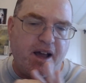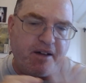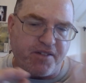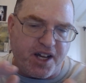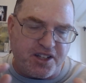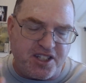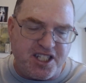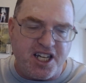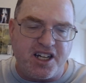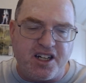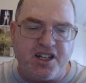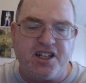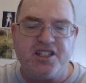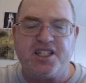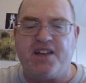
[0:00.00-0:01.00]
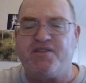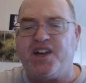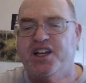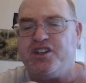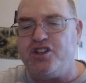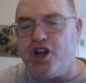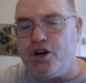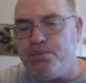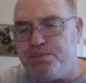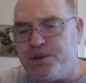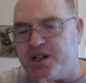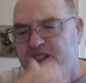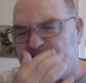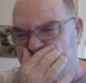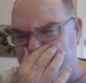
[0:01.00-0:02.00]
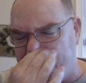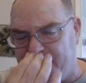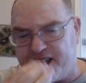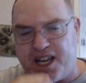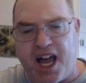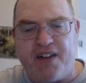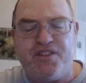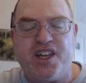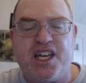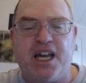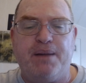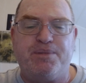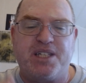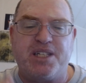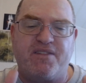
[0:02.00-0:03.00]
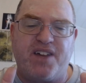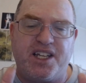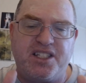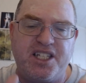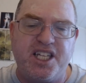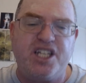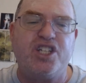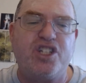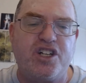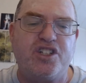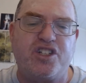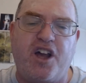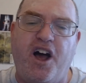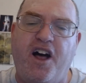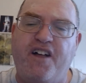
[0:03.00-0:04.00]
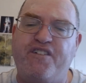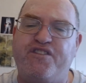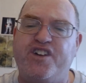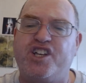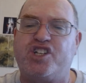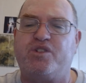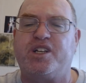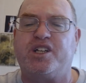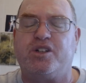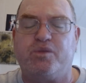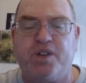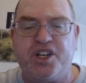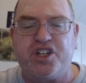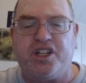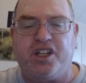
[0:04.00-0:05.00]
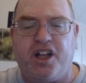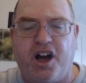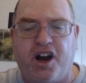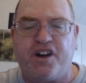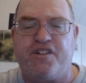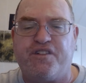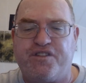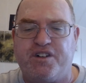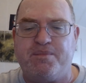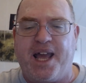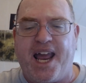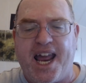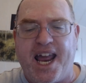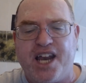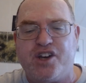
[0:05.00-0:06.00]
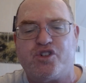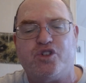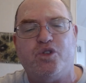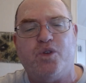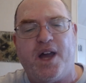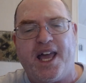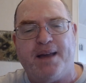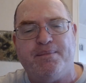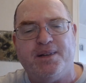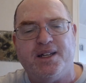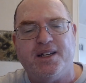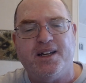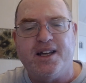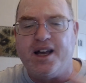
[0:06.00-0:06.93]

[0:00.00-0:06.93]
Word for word: I've got stickers, I've got notebooks, I've got coffee cups, I've got t shirts, all featuring original art from Andrew M.